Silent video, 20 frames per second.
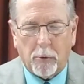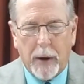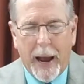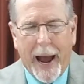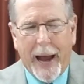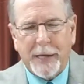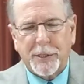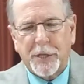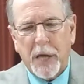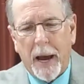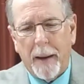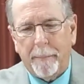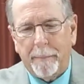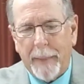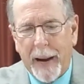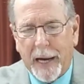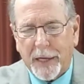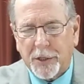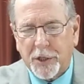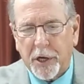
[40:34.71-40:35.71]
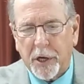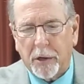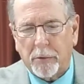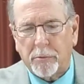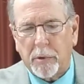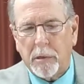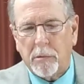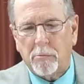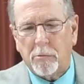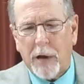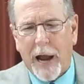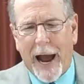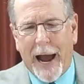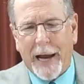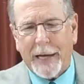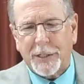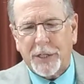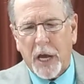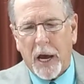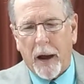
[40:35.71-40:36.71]
Rise up, my children,
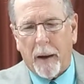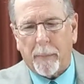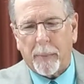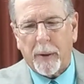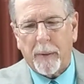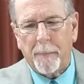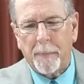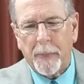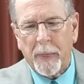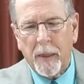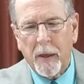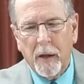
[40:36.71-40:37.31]
rise up.